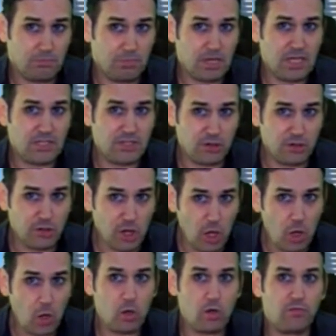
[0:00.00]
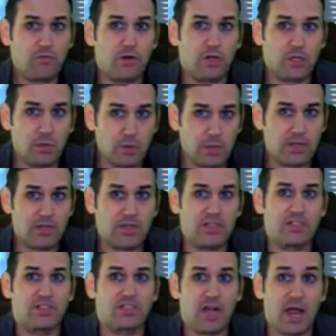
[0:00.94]
Because they're known for doing
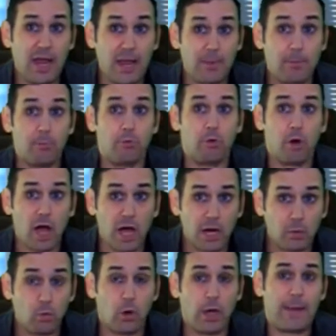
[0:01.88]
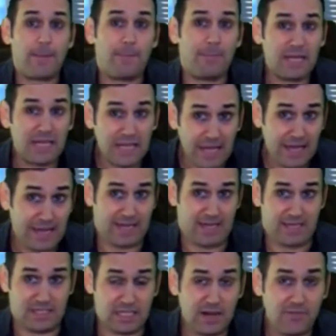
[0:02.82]
these giant Broadway
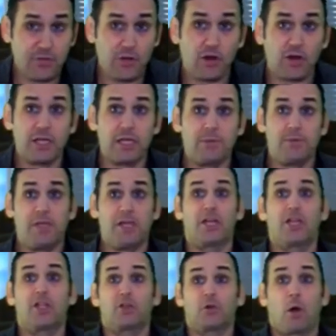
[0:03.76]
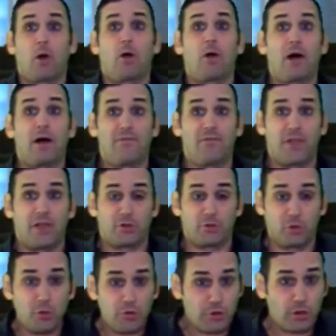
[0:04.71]
plays. And if they're going to be in control of the
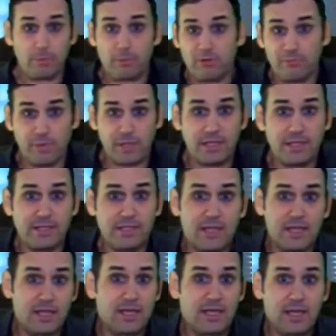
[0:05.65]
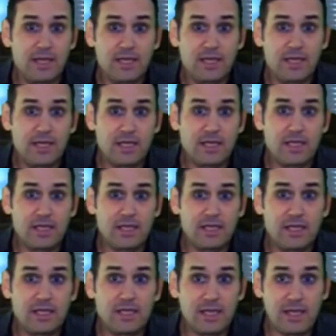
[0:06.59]
Truther movement,
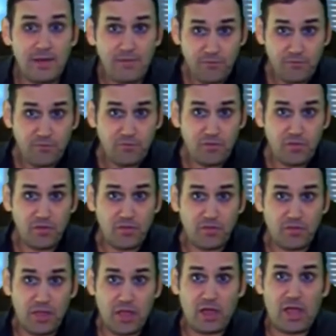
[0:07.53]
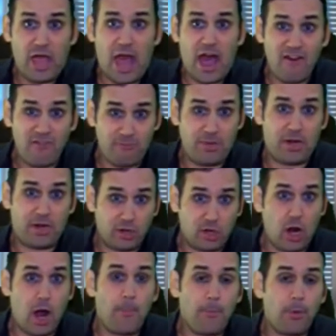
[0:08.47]
if they have
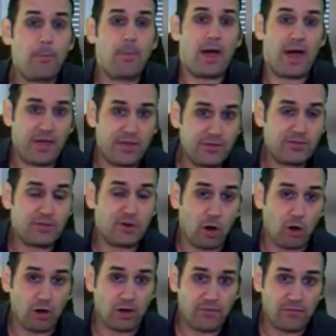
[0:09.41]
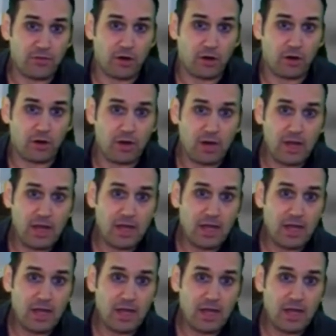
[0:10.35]
been compromised, or if they're